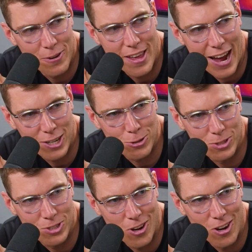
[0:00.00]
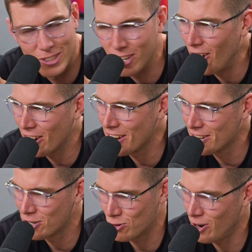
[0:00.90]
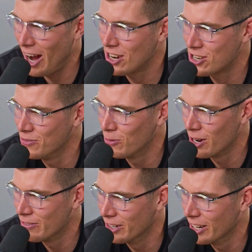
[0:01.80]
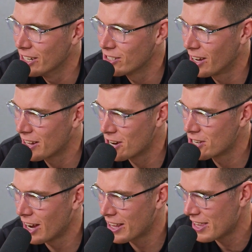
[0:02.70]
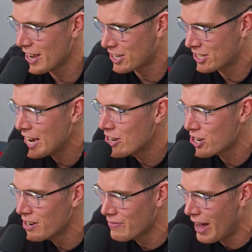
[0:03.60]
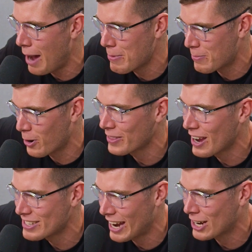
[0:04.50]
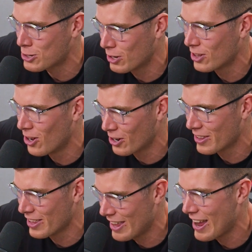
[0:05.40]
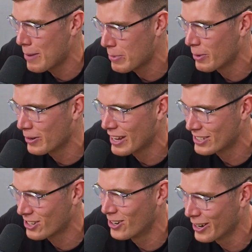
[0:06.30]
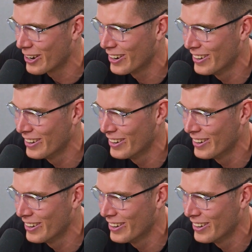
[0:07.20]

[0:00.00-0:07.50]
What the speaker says: the actual song talking trash and whatever it is. Yeah, there's the extension of the Happy Birthday is actually longer than the Happy Birthday song here.